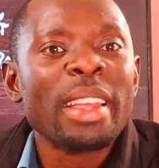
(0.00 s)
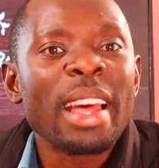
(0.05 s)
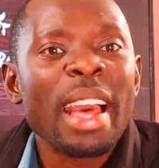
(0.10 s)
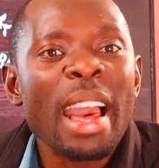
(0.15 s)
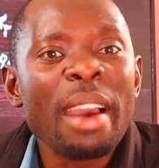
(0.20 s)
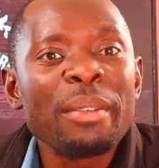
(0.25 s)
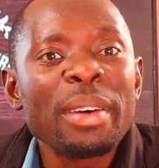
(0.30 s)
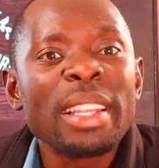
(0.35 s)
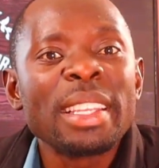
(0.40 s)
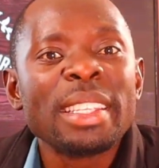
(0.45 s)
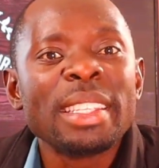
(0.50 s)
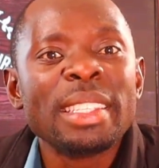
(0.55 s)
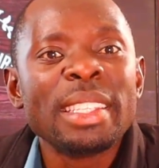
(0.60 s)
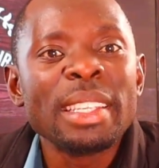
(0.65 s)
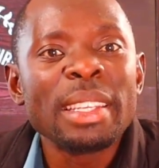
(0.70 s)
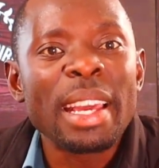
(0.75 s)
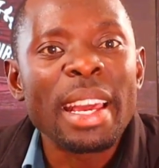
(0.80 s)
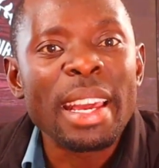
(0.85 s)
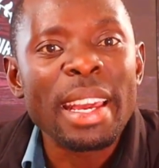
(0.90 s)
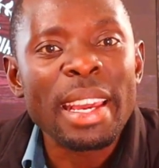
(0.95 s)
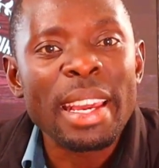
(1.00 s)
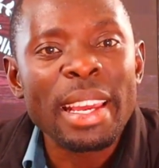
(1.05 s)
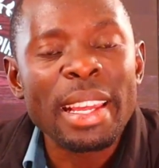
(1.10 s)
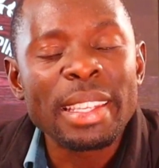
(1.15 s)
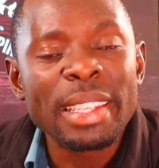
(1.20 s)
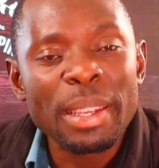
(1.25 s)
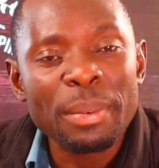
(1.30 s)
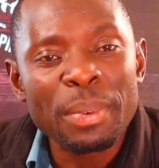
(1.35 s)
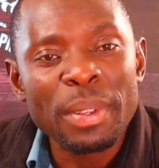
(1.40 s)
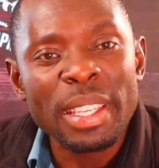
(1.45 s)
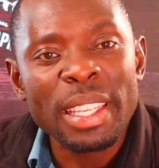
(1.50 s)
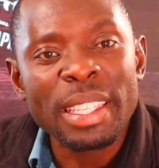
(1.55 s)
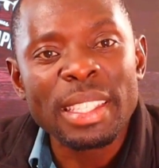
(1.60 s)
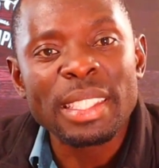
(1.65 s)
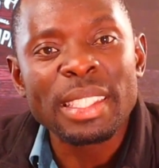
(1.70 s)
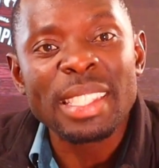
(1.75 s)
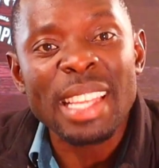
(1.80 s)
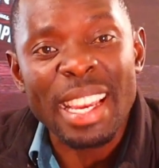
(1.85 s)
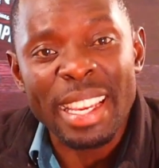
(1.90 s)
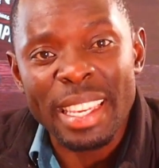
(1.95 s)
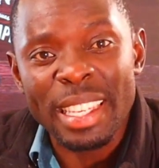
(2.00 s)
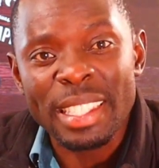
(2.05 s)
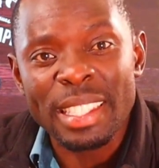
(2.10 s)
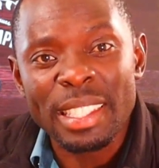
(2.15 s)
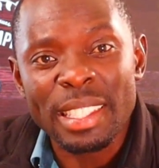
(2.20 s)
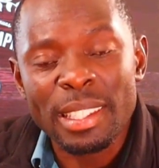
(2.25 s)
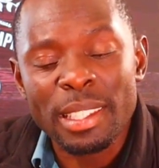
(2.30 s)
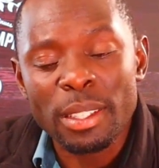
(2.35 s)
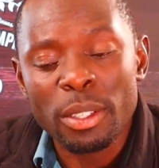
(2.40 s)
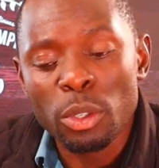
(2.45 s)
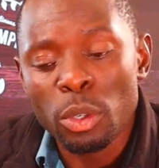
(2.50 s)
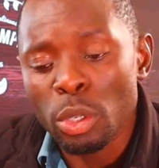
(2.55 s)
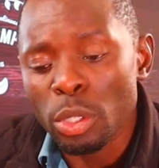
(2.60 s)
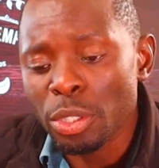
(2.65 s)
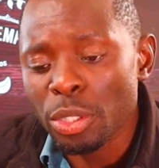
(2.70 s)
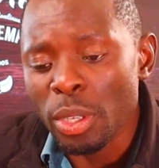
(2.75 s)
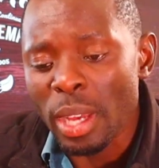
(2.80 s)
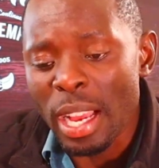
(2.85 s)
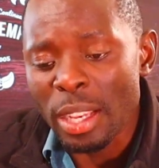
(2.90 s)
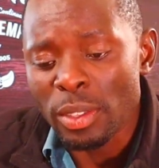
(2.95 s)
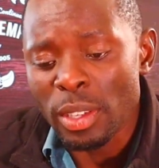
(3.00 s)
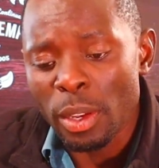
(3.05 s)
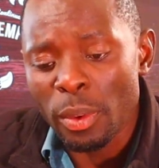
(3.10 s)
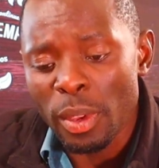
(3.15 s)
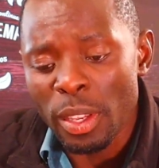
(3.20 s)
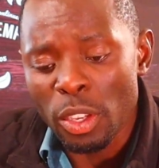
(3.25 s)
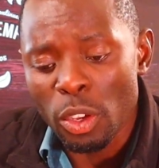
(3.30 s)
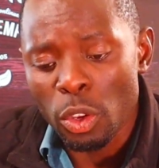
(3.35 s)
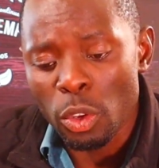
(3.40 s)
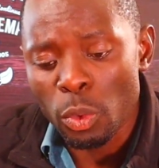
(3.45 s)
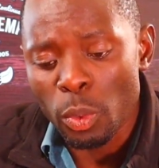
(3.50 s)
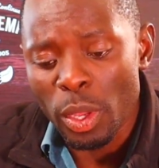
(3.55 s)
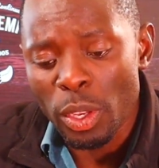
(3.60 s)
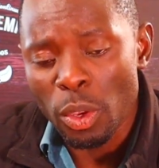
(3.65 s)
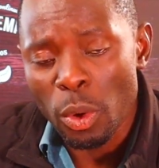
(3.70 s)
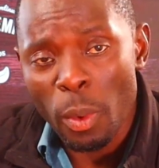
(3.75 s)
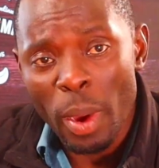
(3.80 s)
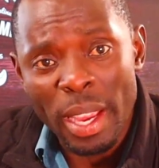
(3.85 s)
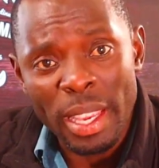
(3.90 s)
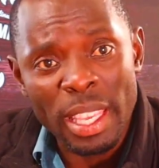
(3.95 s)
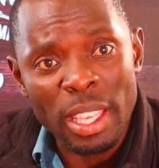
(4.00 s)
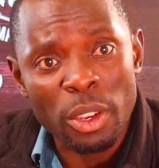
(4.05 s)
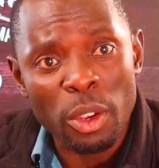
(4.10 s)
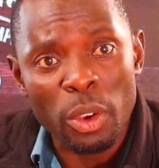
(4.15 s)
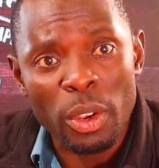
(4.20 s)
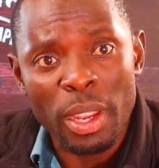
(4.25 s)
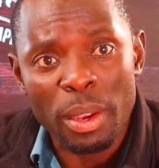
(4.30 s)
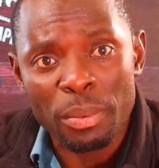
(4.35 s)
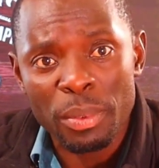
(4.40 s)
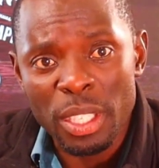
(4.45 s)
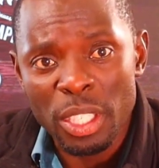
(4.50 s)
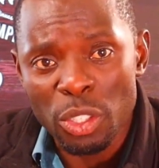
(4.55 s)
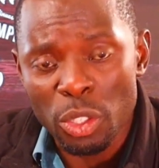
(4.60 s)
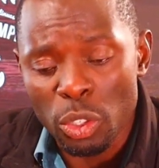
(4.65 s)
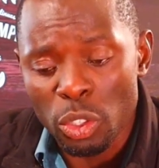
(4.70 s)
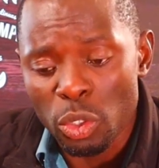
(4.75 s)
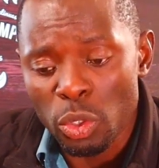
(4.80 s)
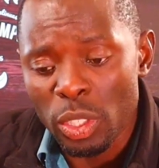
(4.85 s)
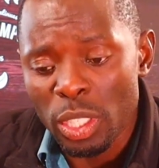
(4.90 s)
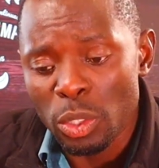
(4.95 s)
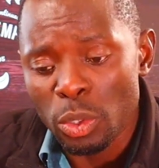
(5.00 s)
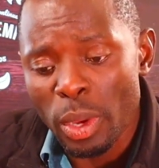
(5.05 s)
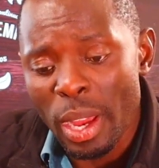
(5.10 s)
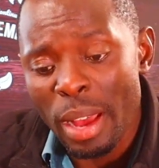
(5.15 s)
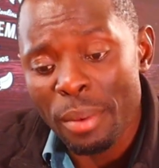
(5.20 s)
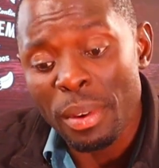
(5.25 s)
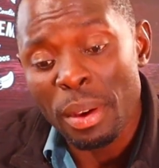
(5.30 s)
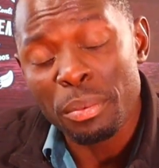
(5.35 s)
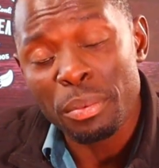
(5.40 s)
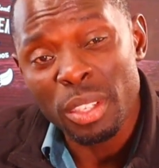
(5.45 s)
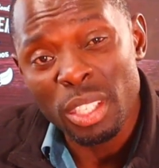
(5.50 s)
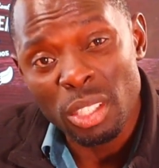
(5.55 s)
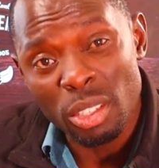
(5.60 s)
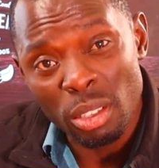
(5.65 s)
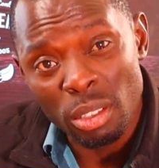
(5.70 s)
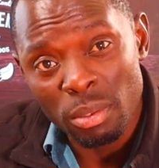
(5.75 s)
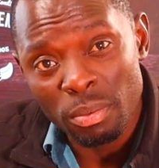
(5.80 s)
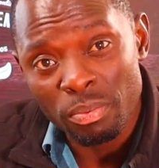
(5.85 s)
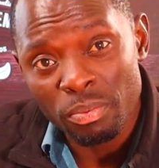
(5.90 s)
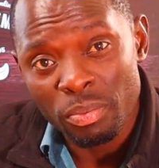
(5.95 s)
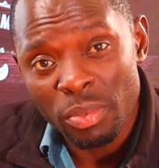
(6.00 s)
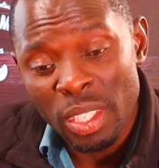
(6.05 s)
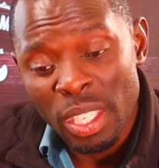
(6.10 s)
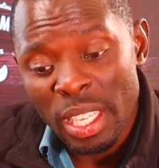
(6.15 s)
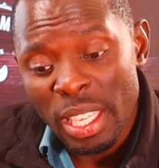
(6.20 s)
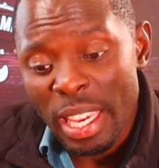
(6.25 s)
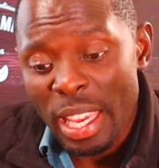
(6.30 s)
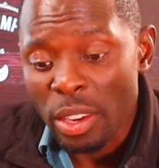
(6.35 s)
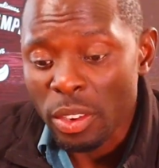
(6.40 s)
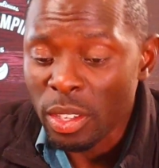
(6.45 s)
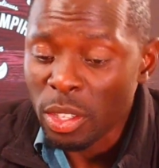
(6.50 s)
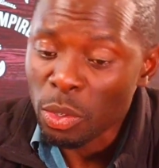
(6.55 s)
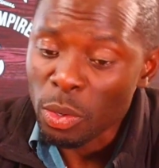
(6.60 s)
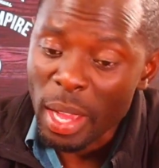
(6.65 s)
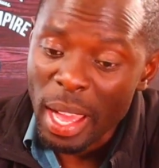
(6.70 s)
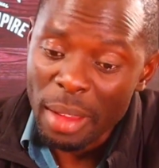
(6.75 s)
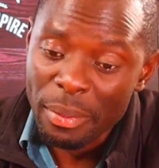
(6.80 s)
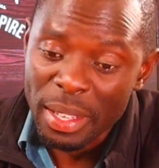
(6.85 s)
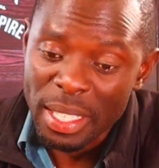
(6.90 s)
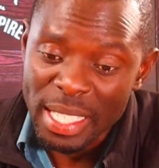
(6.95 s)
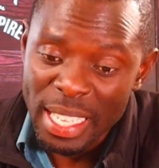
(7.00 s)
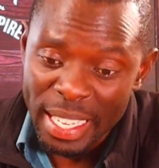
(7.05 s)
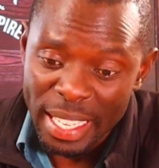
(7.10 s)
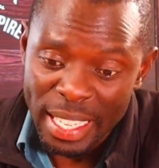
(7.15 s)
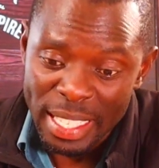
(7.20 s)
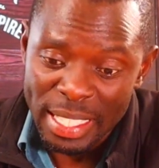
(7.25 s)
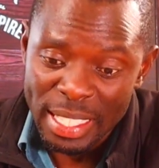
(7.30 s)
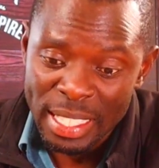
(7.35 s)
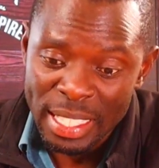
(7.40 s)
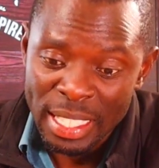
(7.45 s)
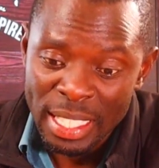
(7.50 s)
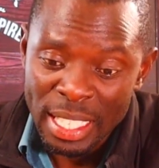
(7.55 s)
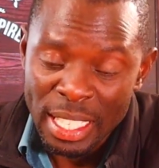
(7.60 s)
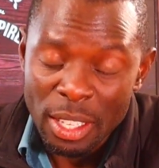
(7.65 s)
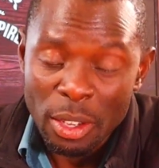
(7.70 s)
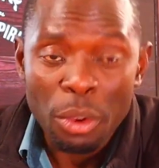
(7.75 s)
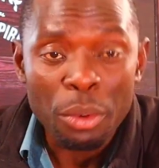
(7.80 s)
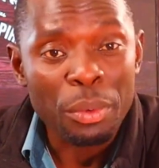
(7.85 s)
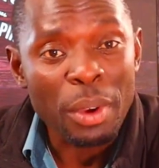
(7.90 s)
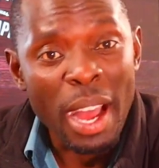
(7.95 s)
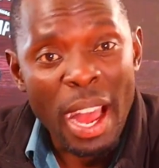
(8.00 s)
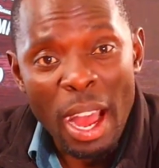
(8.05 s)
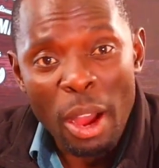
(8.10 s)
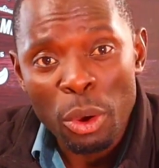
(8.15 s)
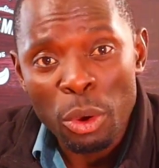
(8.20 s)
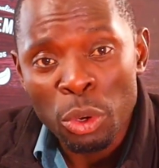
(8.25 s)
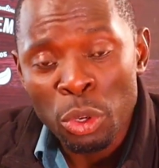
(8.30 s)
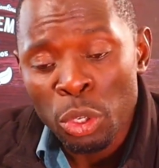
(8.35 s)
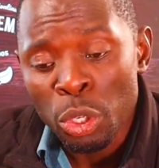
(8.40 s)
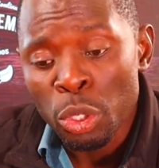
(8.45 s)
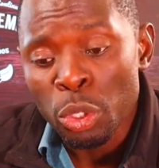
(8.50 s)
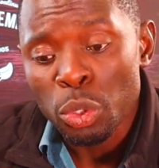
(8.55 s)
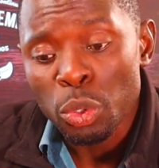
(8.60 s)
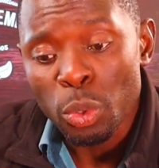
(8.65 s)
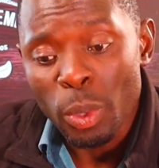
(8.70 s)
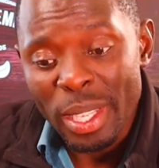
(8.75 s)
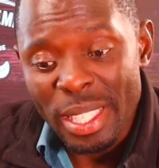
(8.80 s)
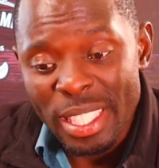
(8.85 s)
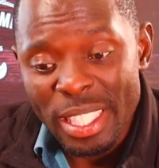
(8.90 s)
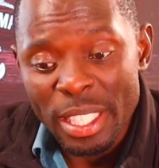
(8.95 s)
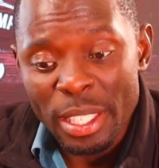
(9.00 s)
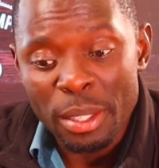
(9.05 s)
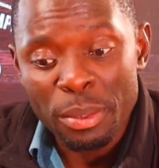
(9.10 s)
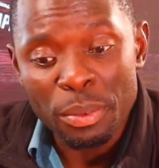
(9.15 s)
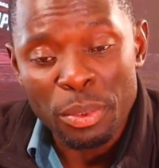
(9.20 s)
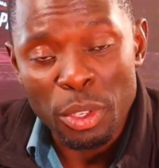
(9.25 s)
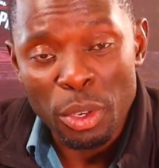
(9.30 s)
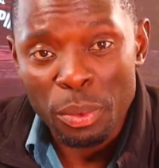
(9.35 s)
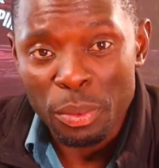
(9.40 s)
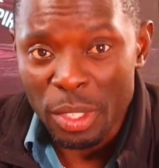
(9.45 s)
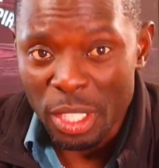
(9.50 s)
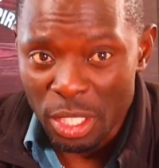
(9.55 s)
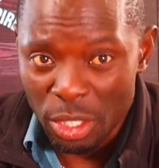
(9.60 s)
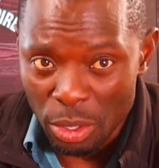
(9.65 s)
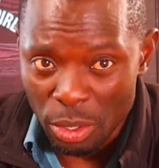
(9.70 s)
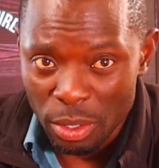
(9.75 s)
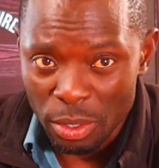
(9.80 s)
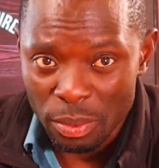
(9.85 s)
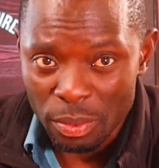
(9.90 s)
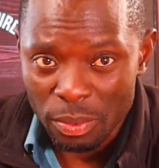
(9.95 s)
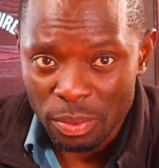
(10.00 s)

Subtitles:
Have a definite target. You also, actually, when you're working on a vision, you need to have a vision, and you need to have a target of how to achieve your vision.